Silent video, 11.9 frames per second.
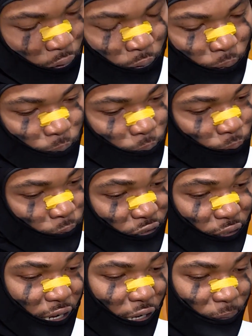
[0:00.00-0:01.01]
that?
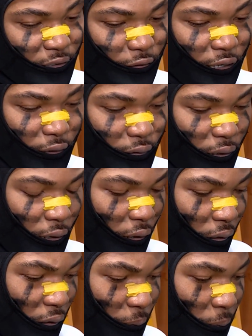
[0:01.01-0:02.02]
Just like I've been saying to
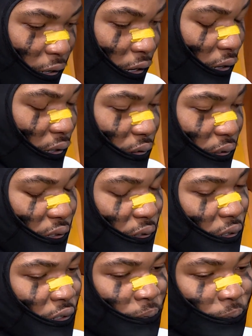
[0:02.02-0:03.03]
y'all at the beginning of the
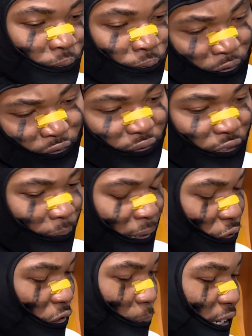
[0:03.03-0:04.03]
season, it's a team
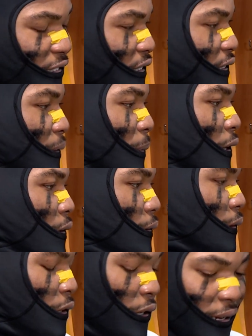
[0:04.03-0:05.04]
that's going to play 60
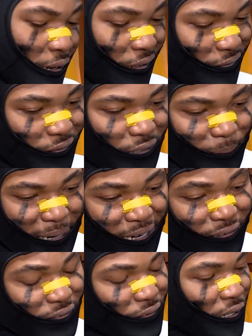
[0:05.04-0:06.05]
minutes. And it's a team that
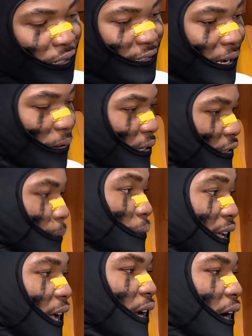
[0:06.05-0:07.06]
understands how it is to
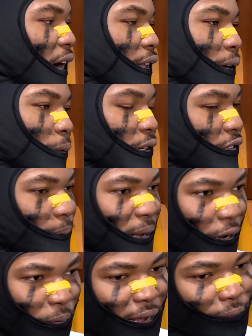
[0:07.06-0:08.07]
play at a high level. It doesn't
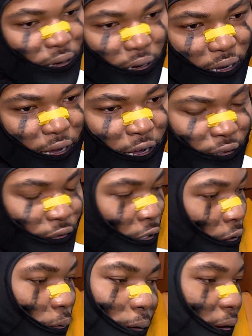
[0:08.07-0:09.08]
matter. We have young guys,
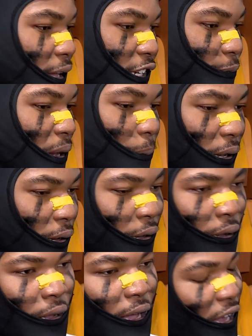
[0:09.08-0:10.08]
whatever the case may be.
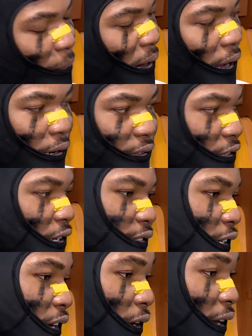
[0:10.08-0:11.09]
Everybody understands the
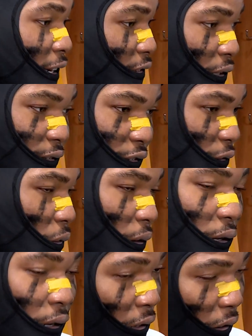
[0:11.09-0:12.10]
standard. And that's us just
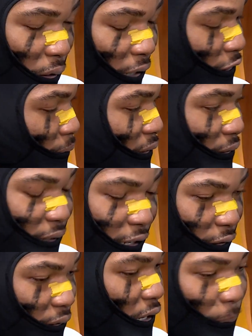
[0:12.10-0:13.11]
holding ourselves to the
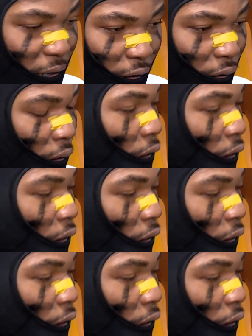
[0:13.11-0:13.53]
standard, coming in,